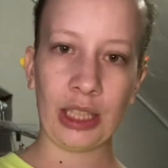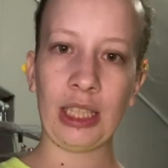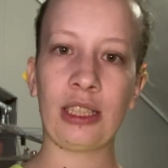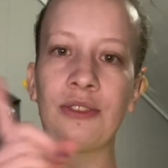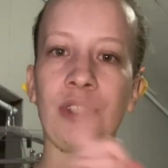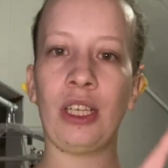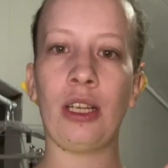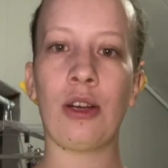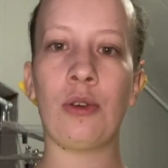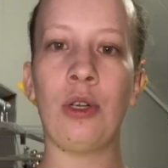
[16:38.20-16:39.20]
the
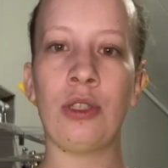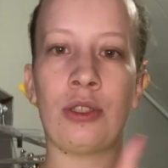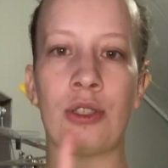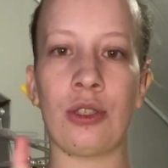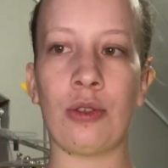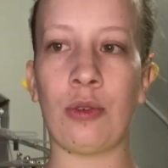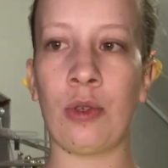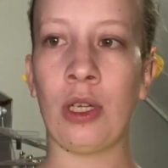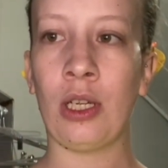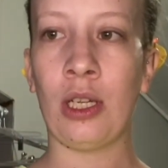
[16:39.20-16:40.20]
video to
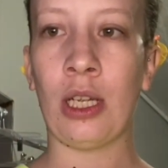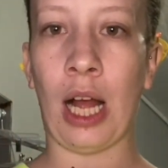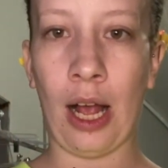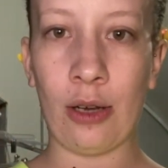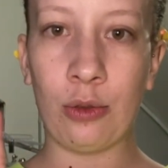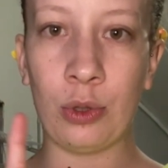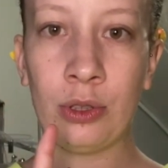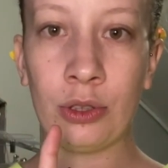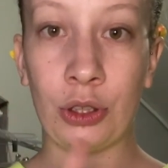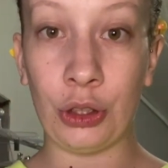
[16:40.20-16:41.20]
how
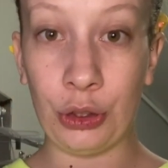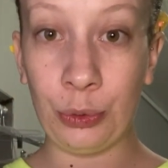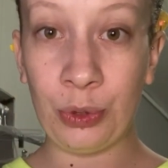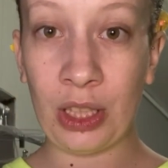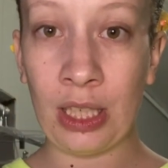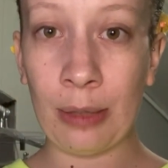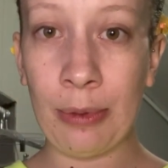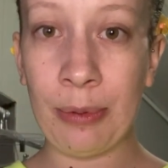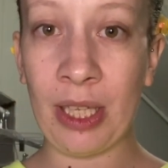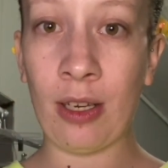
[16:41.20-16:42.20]
to use an
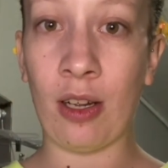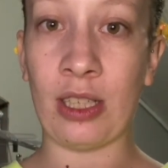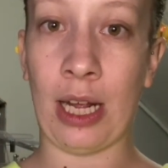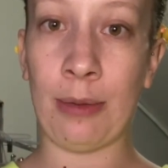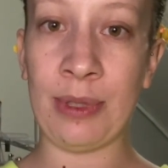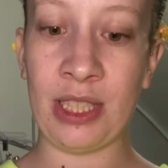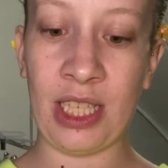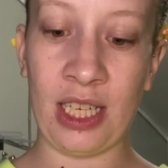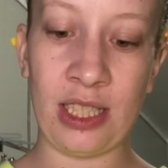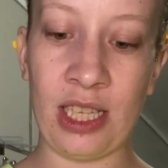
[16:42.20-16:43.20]
EpiPen on the
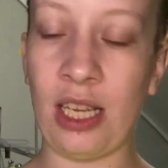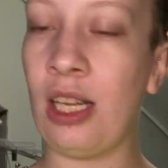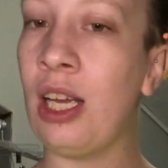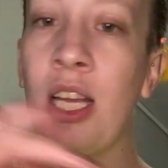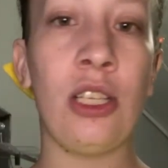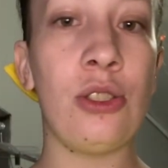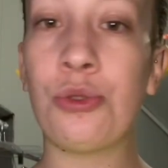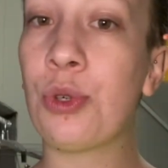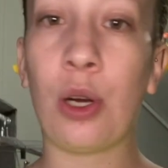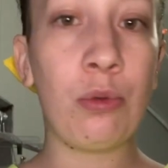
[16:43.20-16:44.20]
happenstance that you
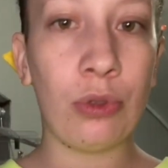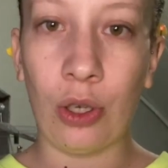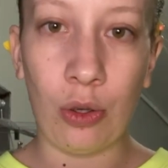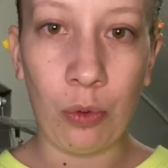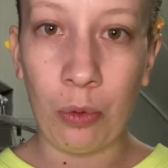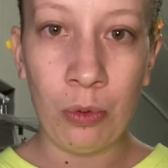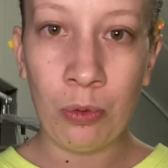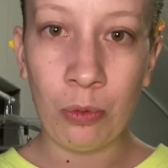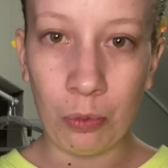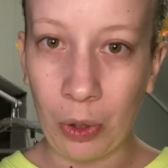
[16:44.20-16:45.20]
don't know
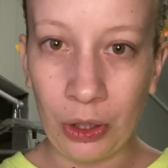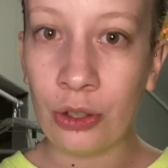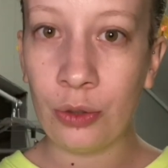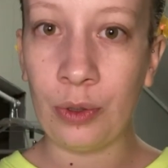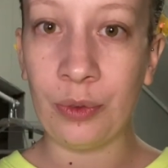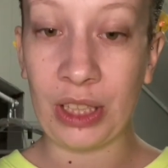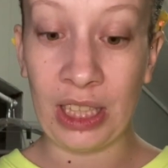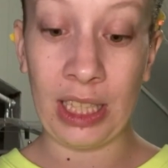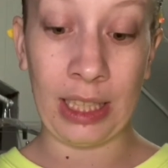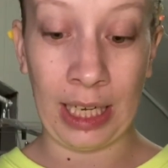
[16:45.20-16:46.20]
what you're doing with it.
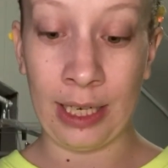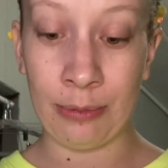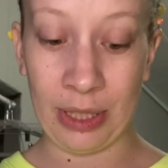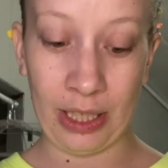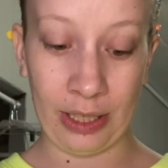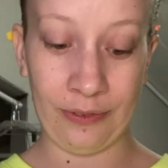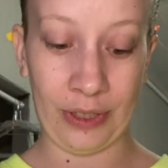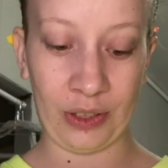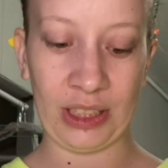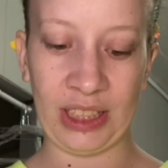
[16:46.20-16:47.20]
It can be a
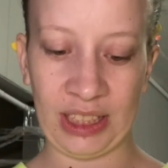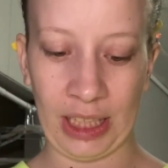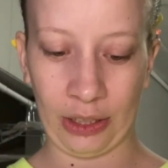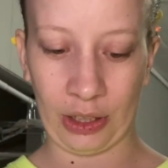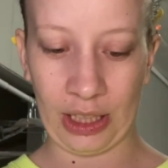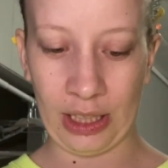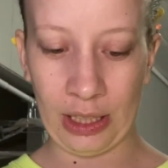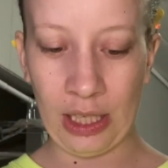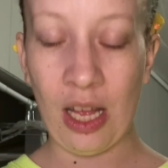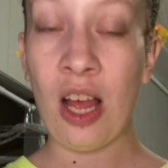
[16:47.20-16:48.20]
very scary
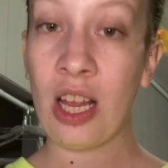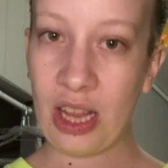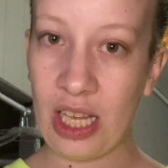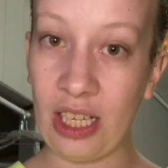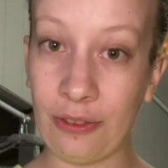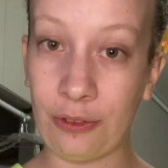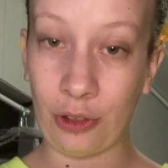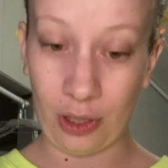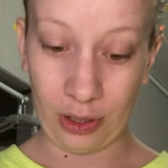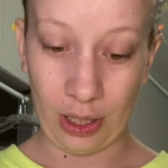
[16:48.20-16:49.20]
thing for
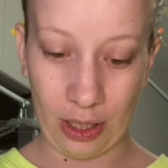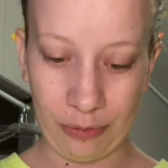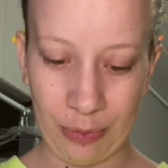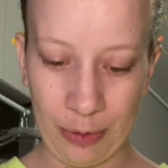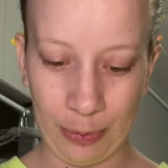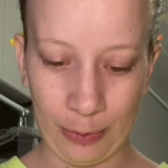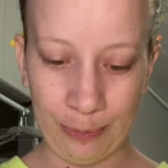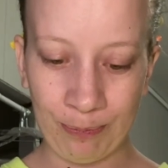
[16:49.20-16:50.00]
a lot of people.